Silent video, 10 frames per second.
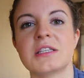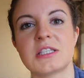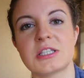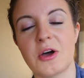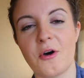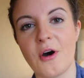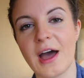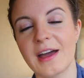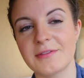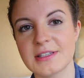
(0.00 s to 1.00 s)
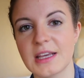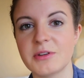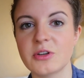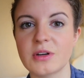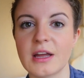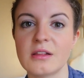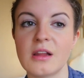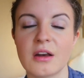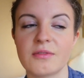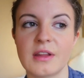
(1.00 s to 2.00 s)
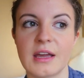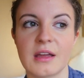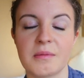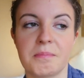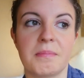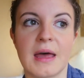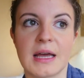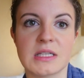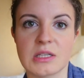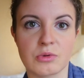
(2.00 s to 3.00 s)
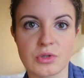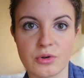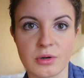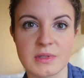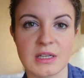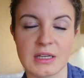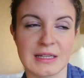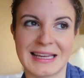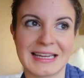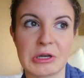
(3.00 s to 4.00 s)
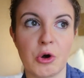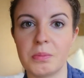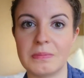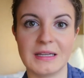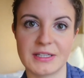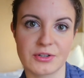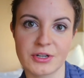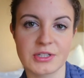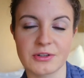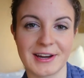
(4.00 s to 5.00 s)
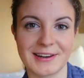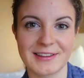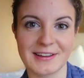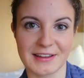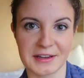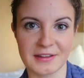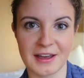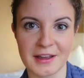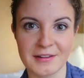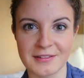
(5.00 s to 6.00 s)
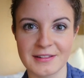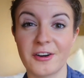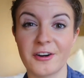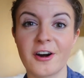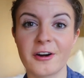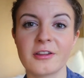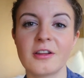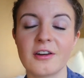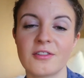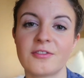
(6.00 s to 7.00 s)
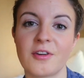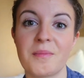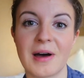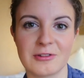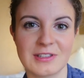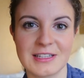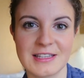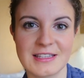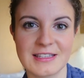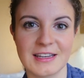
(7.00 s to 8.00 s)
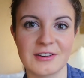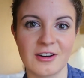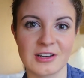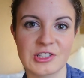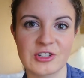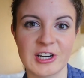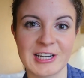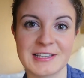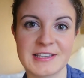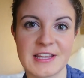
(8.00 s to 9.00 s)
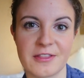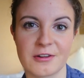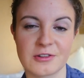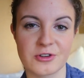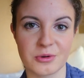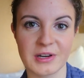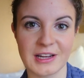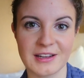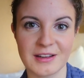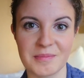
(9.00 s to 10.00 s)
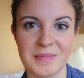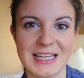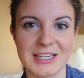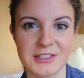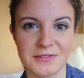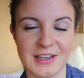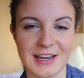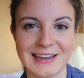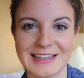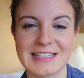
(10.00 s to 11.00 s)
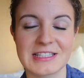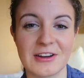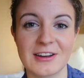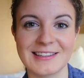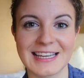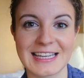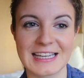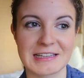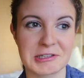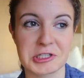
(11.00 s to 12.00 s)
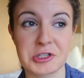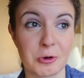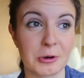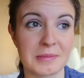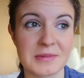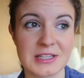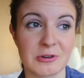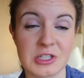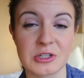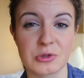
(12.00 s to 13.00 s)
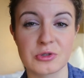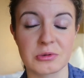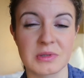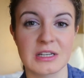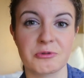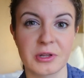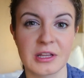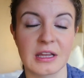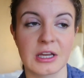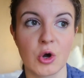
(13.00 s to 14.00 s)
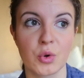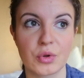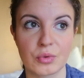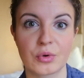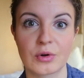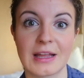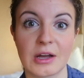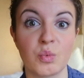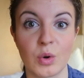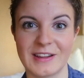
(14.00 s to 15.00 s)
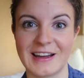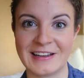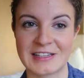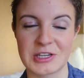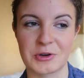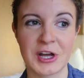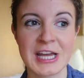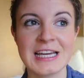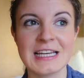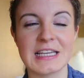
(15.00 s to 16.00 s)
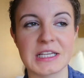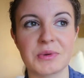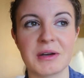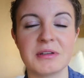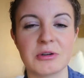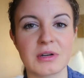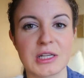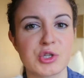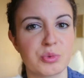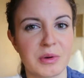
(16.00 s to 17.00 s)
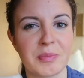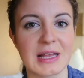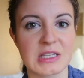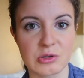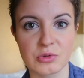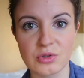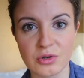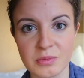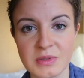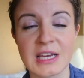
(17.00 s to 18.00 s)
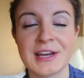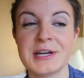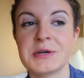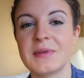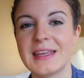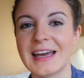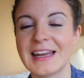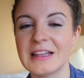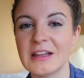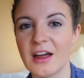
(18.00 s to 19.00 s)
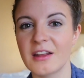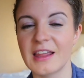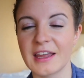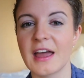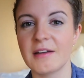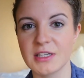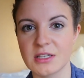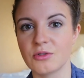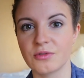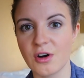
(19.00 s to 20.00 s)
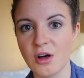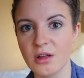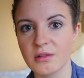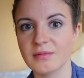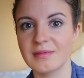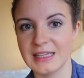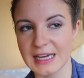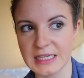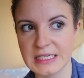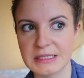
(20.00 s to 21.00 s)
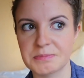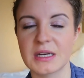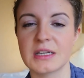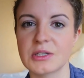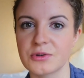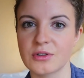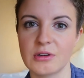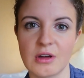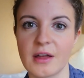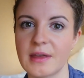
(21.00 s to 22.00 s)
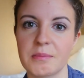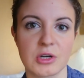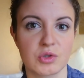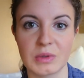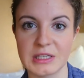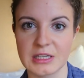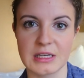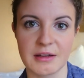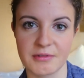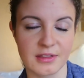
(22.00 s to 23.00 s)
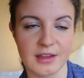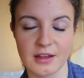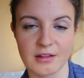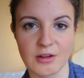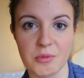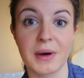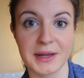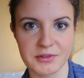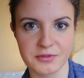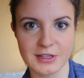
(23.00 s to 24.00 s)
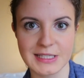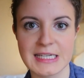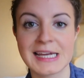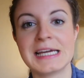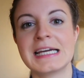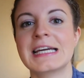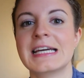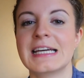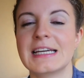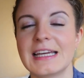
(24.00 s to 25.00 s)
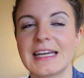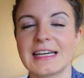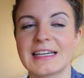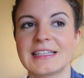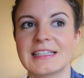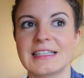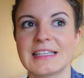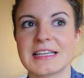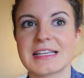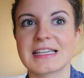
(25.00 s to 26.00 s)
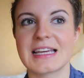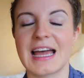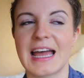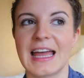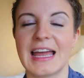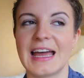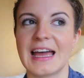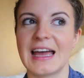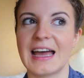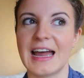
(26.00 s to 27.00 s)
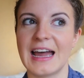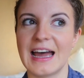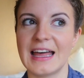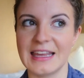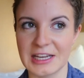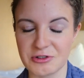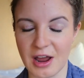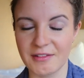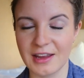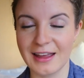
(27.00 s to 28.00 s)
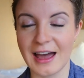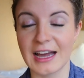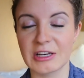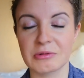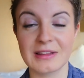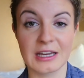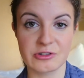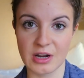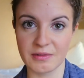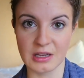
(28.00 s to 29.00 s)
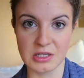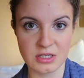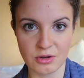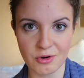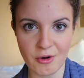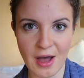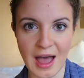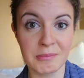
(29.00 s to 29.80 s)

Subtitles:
So I have to say, we don't get a lot of like bad snowstorms, like no blizzards or anything like that. There are a lot of mountains in Austria and southern Germany, and because of that, it's not like storms or snowstorms can really like go through in like one line. So that's why we don't get super bad snowstorms. We get a lot of like heavy snowfall, yes, but it's usually not that much wind and everything combined with it. And I like driving. I don't like driving in snow.